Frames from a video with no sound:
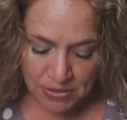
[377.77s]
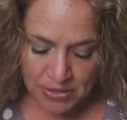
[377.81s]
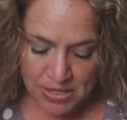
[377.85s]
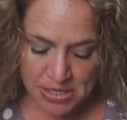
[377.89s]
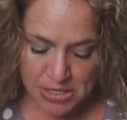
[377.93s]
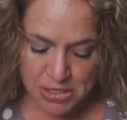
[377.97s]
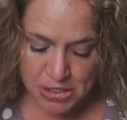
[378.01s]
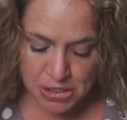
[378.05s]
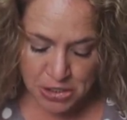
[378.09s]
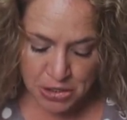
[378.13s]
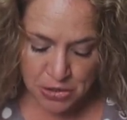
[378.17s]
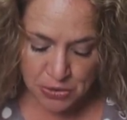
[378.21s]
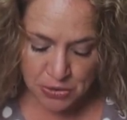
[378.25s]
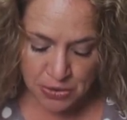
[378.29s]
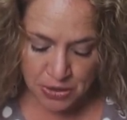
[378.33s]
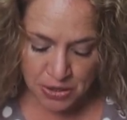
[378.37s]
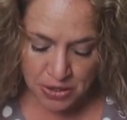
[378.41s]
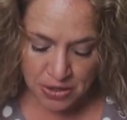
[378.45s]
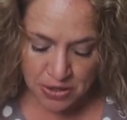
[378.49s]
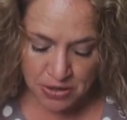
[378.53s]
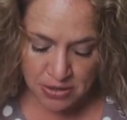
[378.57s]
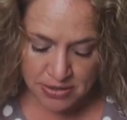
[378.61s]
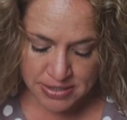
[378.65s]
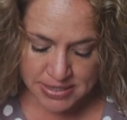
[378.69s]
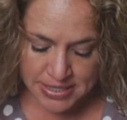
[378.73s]
The
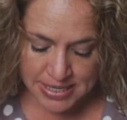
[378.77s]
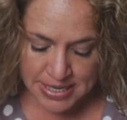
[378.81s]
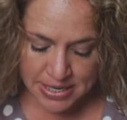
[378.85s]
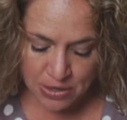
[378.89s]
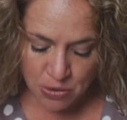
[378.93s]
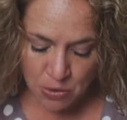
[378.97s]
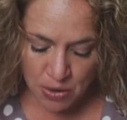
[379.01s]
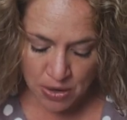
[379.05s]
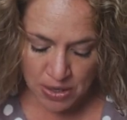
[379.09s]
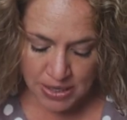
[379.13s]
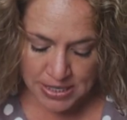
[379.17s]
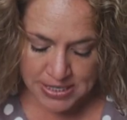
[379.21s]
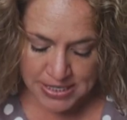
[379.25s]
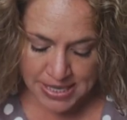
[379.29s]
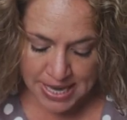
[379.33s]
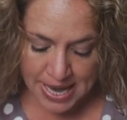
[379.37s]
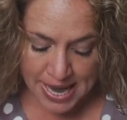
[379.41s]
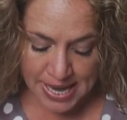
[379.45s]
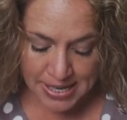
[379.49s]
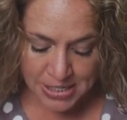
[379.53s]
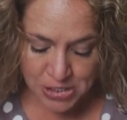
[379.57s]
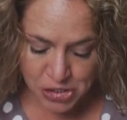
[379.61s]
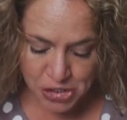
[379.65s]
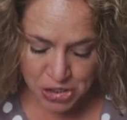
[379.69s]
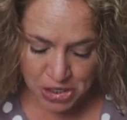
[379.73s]
scooter, decoys,
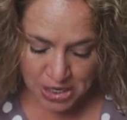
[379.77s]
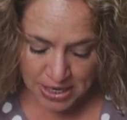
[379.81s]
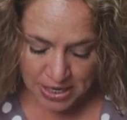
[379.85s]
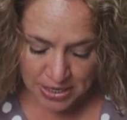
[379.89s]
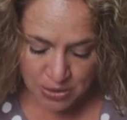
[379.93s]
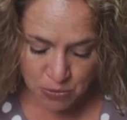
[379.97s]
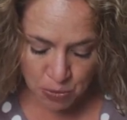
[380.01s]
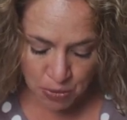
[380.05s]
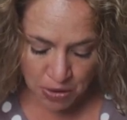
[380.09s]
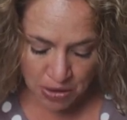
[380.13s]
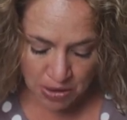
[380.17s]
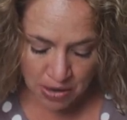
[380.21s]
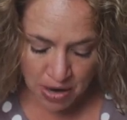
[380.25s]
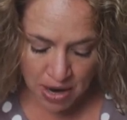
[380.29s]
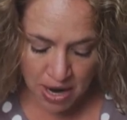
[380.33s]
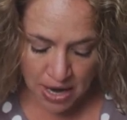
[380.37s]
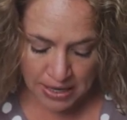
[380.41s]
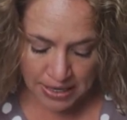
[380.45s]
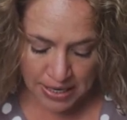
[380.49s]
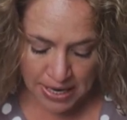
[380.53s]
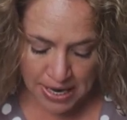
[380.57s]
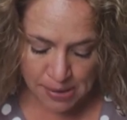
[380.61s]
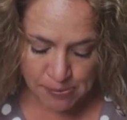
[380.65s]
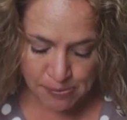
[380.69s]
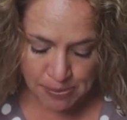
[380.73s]
and Jen were
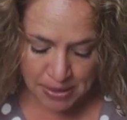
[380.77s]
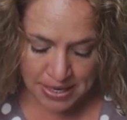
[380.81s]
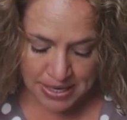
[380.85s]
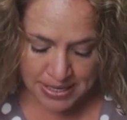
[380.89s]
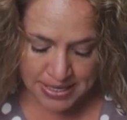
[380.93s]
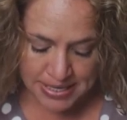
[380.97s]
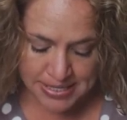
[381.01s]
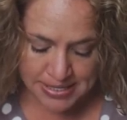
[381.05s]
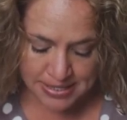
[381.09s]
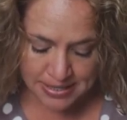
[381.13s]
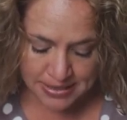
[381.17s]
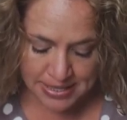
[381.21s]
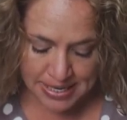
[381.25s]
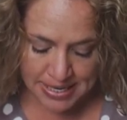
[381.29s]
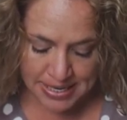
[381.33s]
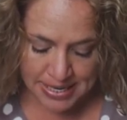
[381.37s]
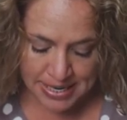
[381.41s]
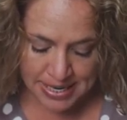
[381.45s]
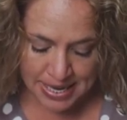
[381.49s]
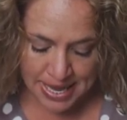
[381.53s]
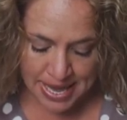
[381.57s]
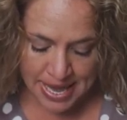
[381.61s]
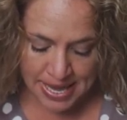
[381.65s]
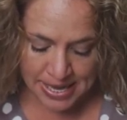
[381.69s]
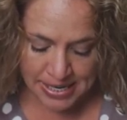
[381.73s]
caught up in its
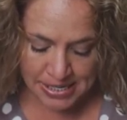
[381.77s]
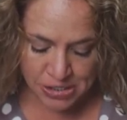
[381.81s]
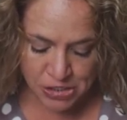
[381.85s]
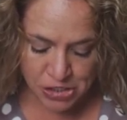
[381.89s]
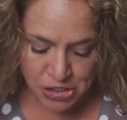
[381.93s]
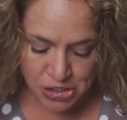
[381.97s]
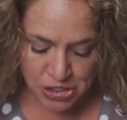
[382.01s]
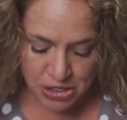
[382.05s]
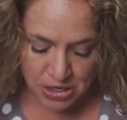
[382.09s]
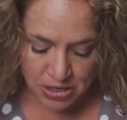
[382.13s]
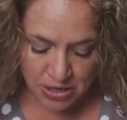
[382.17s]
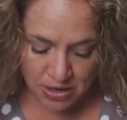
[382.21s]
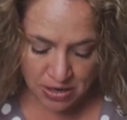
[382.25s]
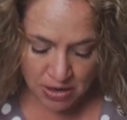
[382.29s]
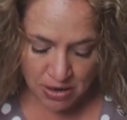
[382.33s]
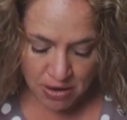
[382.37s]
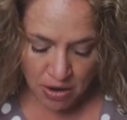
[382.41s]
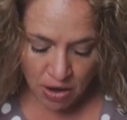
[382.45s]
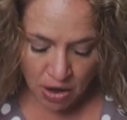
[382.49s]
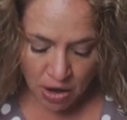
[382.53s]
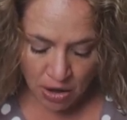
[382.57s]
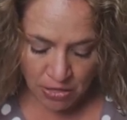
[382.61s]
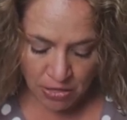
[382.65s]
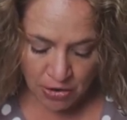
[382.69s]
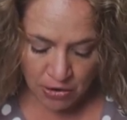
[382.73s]
leading edge.
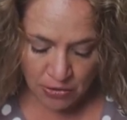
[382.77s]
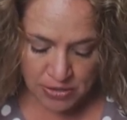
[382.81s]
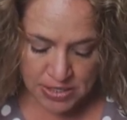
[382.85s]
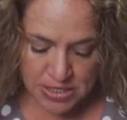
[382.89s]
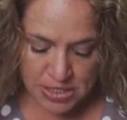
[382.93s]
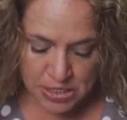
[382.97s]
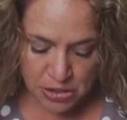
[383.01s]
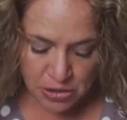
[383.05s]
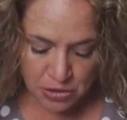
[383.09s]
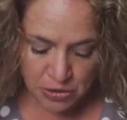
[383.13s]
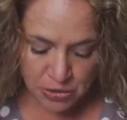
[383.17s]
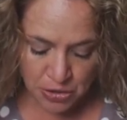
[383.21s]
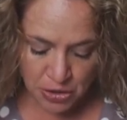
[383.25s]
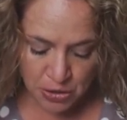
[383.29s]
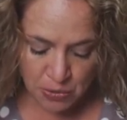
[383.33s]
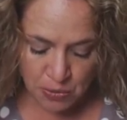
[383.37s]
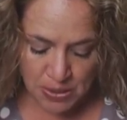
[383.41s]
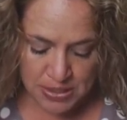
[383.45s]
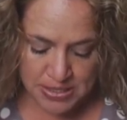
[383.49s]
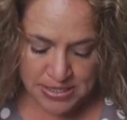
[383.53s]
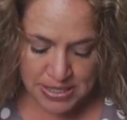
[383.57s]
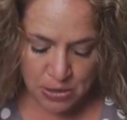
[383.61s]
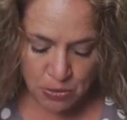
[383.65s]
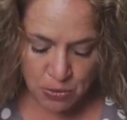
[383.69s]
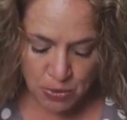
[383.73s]
Although the scooter
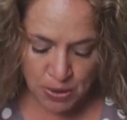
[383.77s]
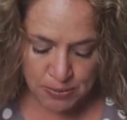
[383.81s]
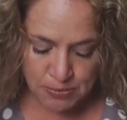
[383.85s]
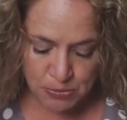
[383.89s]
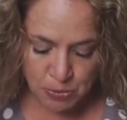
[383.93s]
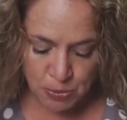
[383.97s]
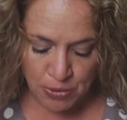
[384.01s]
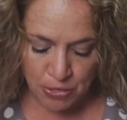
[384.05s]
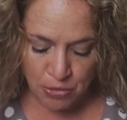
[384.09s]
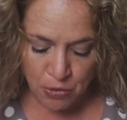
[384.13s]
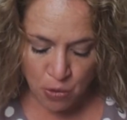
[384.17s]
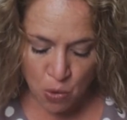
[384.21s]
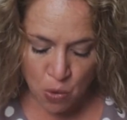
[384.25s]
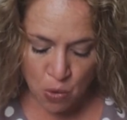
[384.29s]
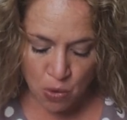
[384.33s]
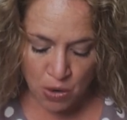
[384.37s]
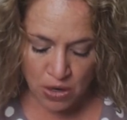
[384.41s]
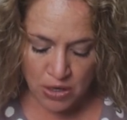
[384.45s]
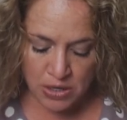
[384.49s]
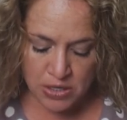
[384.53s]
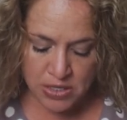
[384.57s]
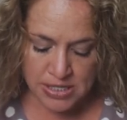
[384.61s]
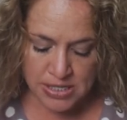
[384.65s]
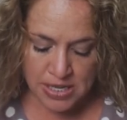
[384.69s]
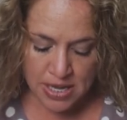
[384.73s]
was equipped with
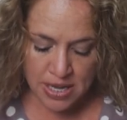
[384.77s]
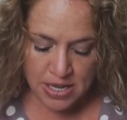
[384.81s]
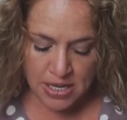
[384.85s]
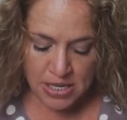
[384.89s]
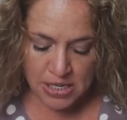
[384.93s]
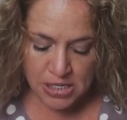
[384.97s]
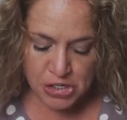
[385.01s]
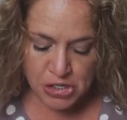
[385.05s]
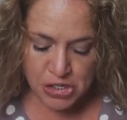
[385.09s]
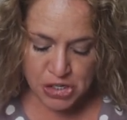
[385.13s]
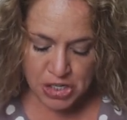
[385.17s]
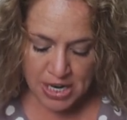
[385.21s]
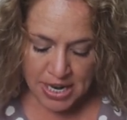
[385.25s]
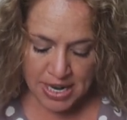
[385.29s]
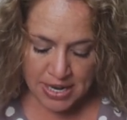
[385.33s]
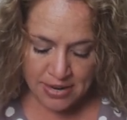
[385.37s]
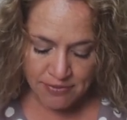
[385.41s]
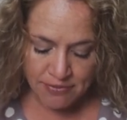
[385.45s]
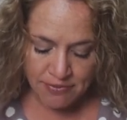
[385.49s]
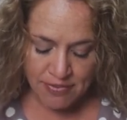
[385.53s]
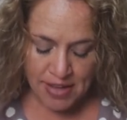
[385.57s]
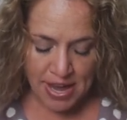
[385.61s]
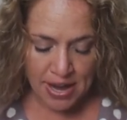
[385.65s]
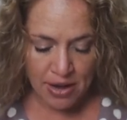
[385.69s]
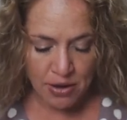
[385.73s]
oars,
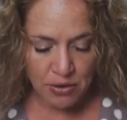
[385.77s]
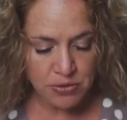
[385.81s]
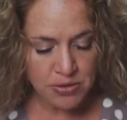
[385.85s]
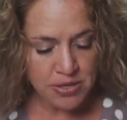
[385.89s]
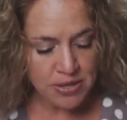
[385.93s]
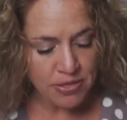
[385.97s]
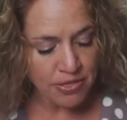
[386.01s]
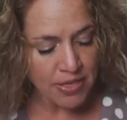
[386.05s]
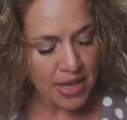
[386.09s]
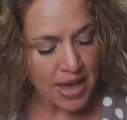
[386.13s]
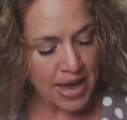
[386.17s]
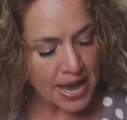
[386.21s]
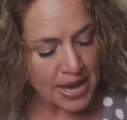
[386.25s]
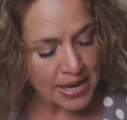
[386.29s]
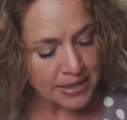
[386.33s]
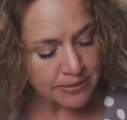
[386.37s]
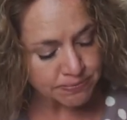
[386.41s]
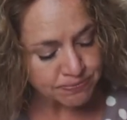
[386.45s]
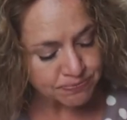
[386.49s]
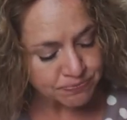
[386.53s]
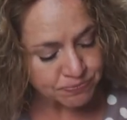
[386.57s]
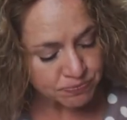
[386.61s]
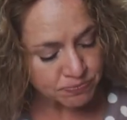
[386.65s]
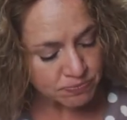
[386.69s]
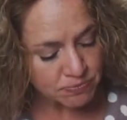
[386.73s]
Jen found
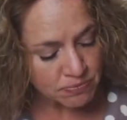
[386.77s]
that